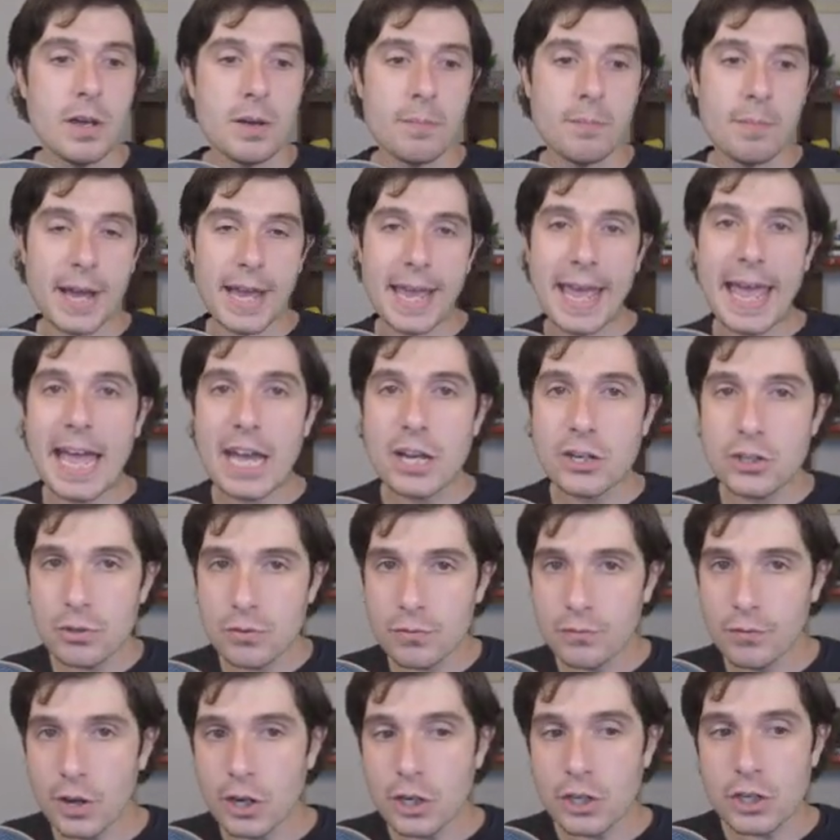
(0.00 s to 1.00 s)
My Azure
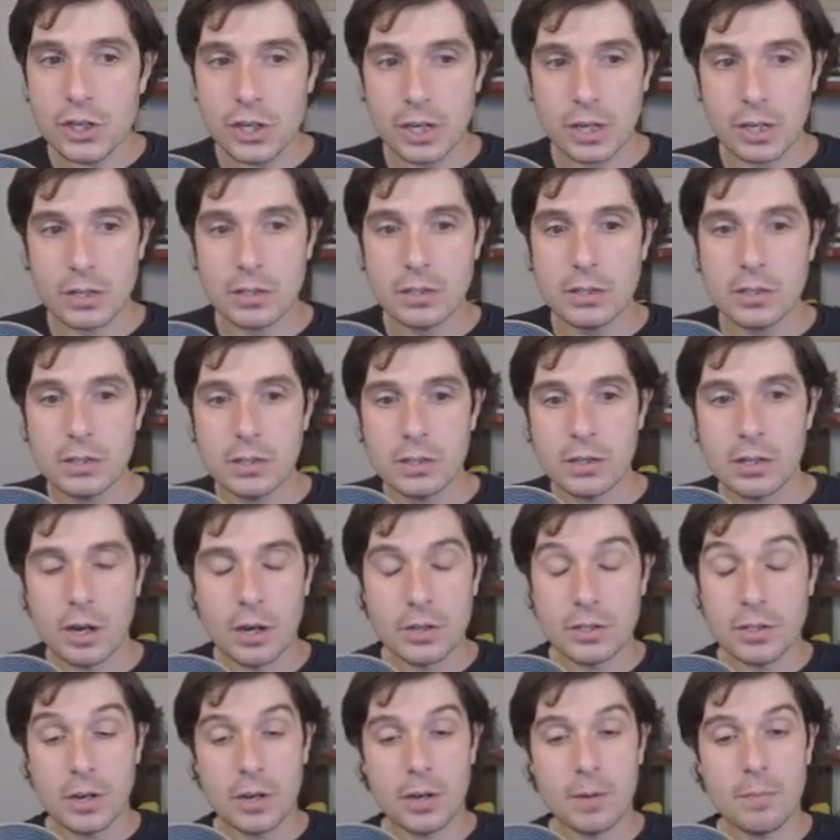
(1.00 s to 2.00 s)
function or
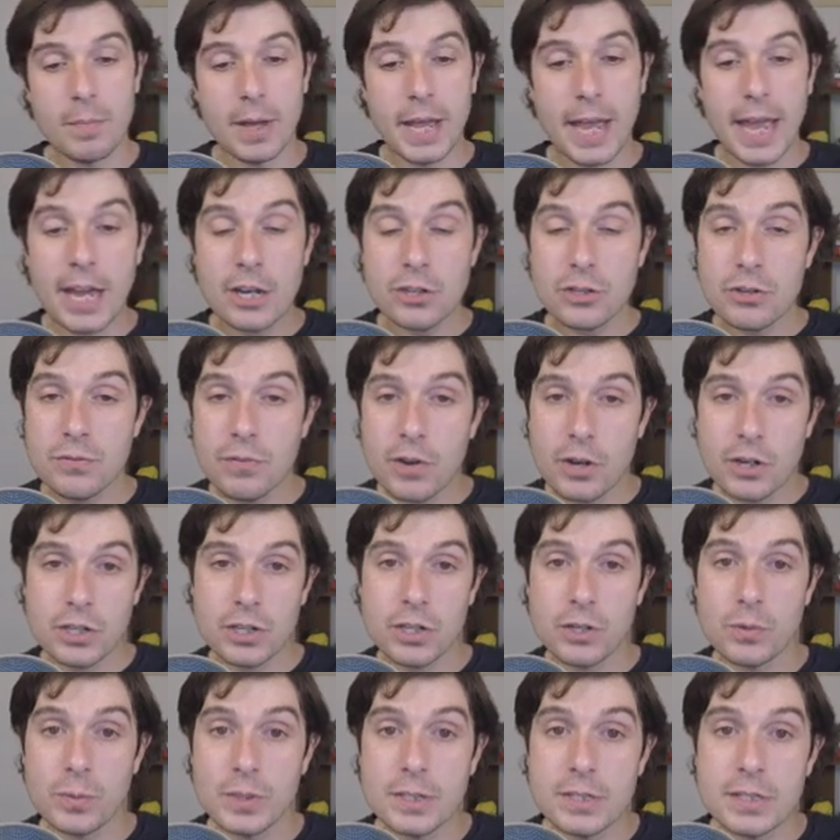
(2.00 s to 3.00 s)
sorry, my Azure
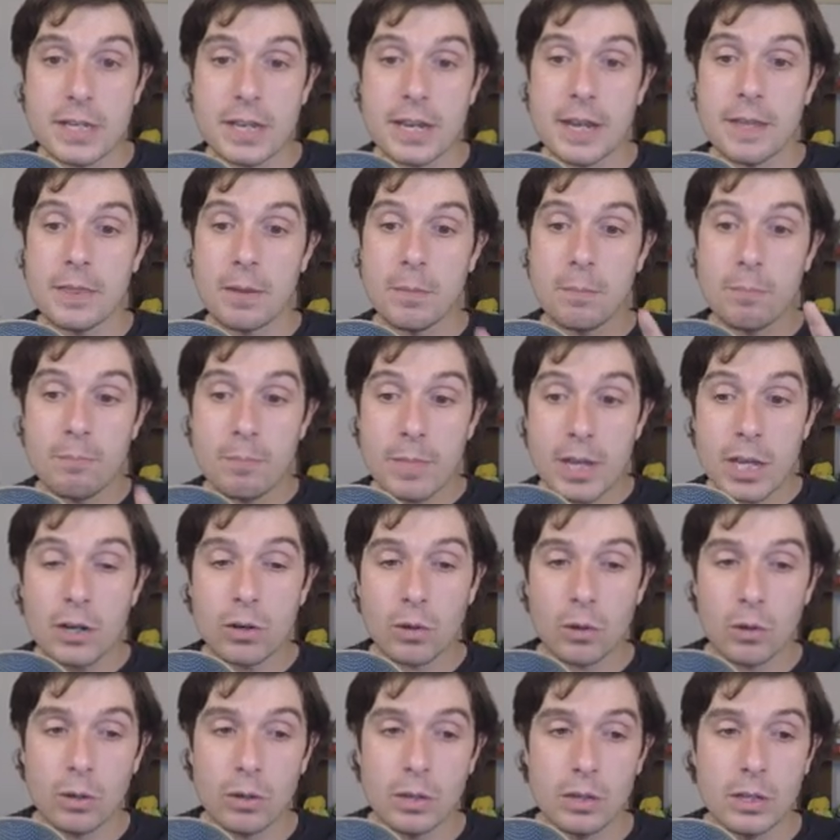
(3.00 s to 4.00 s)
function would sit in the
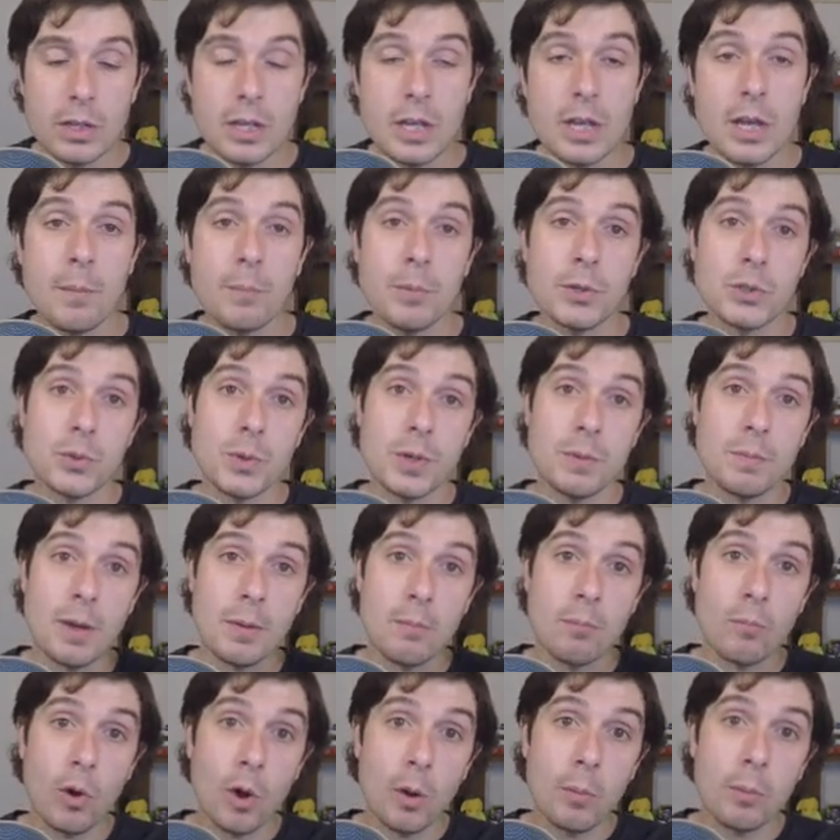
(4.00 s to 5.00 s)
middle between my
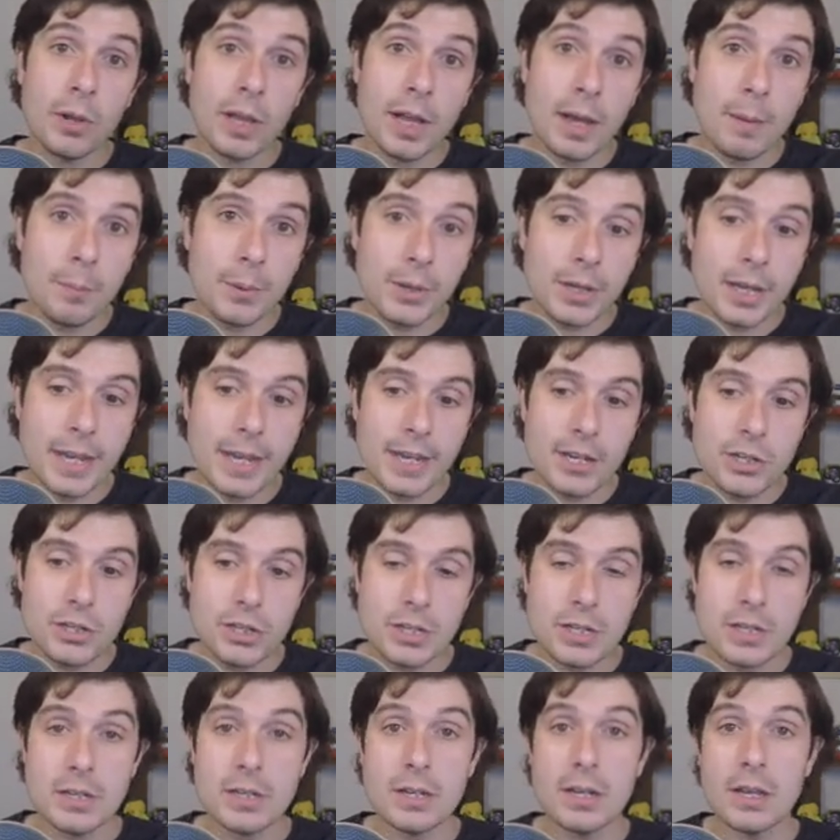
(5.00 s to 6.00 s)
mobile
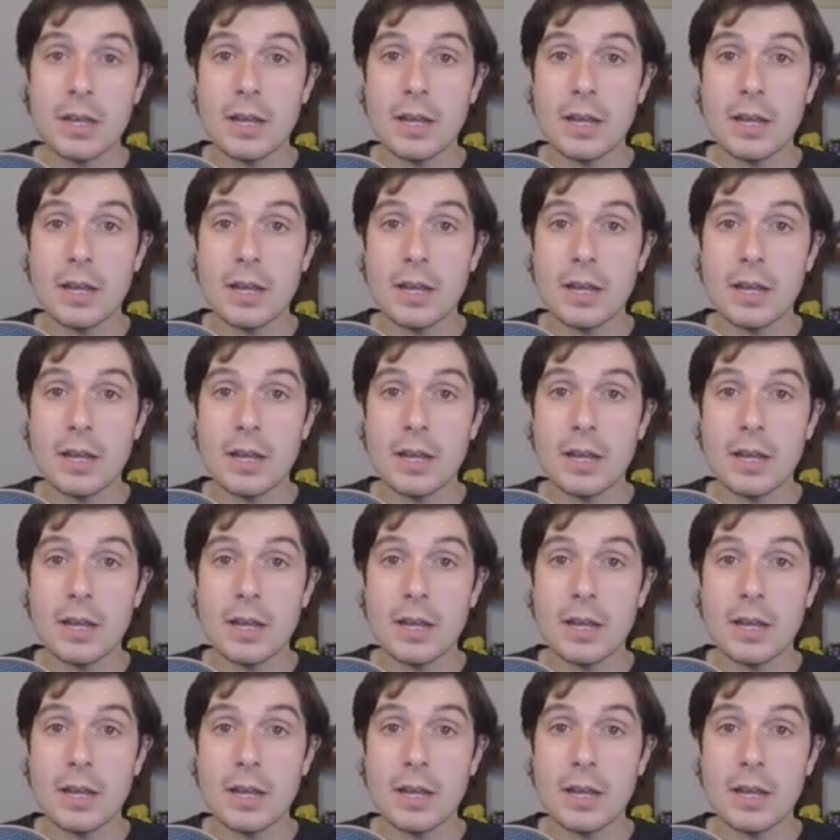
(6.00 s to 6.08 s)
application